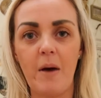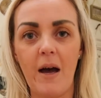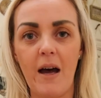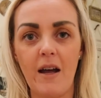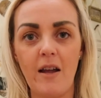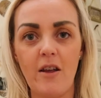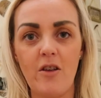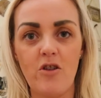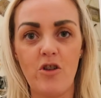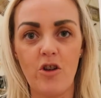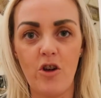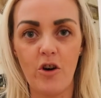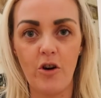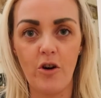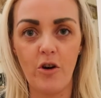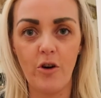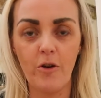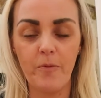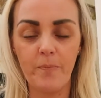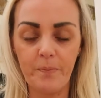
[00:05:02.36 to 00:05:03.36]
by
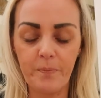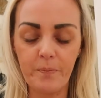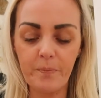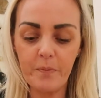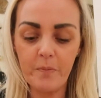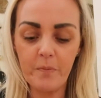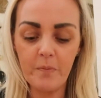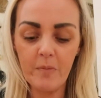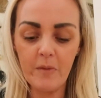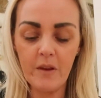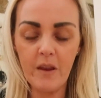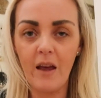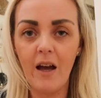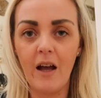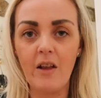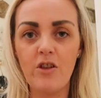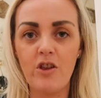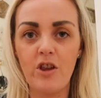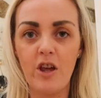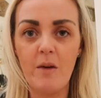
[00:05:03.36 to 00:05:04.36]
Jo,
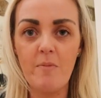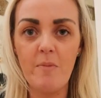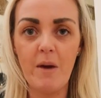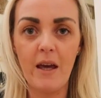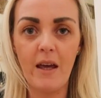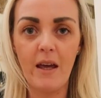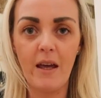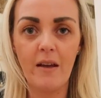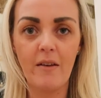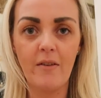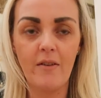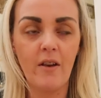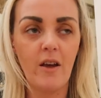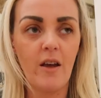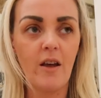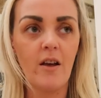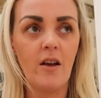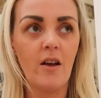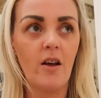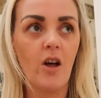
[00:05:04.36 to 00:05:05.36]
and she makes
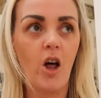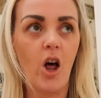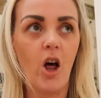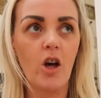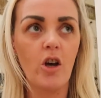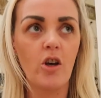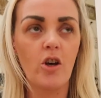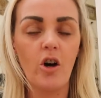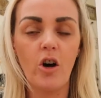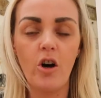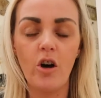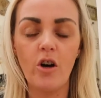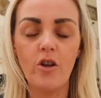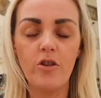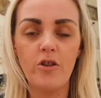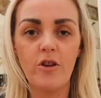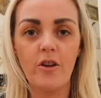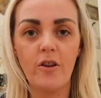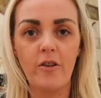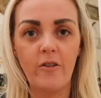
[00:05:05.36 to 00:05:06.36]

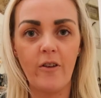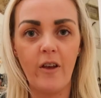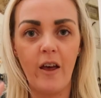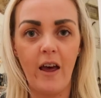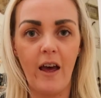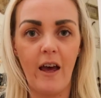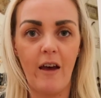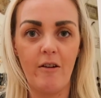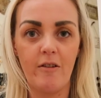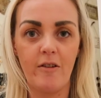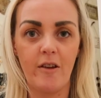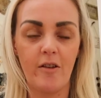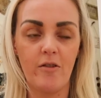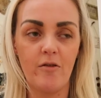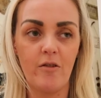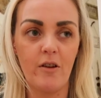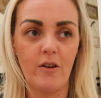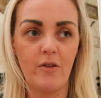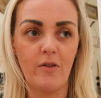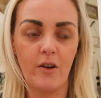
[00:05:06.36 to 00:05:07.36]
gorgeous hair
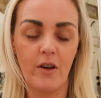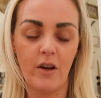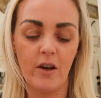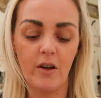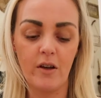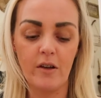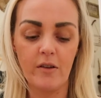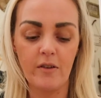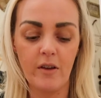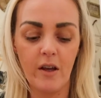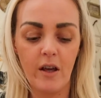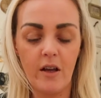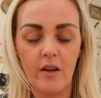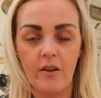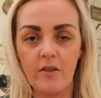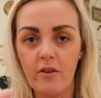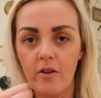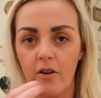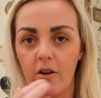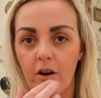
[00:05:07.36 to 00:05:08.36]
accessories for girls.
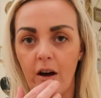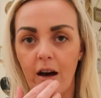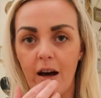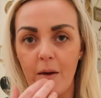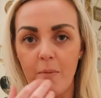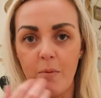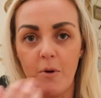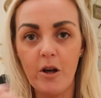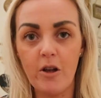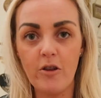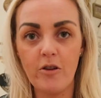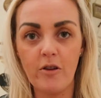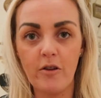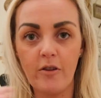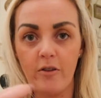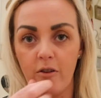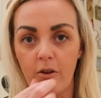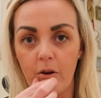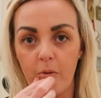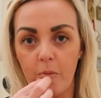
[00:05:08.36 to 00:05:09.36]
So I
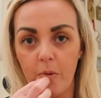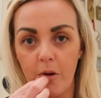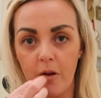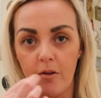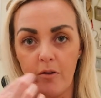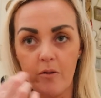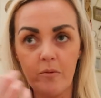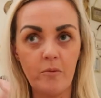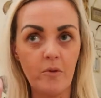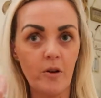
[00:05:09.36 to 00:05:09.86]
purchased some,